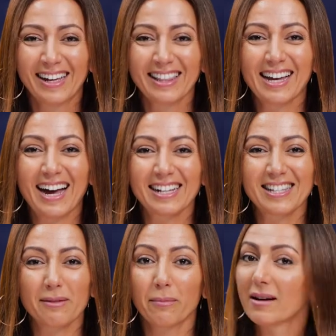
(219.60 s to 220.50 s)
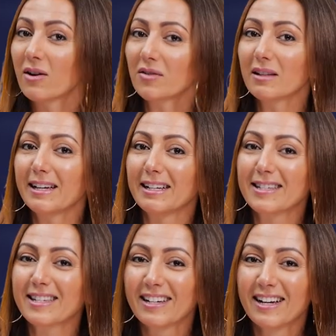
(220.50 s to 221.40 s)
Last but not the
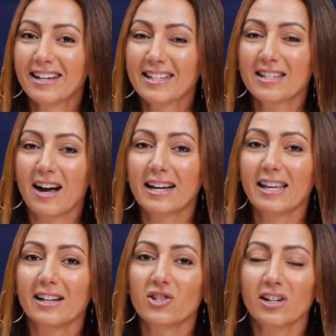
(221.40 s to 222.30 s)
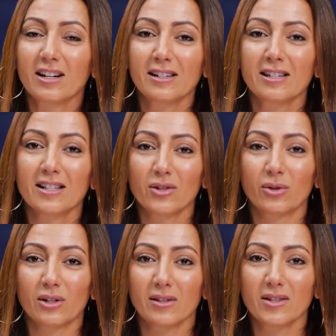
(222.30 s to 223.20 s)
least, psychiatric
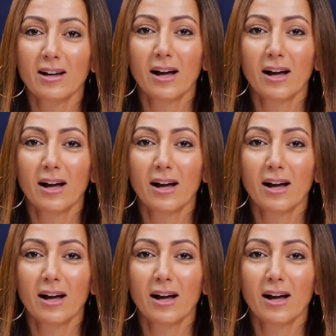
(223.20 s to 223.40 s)
disorders.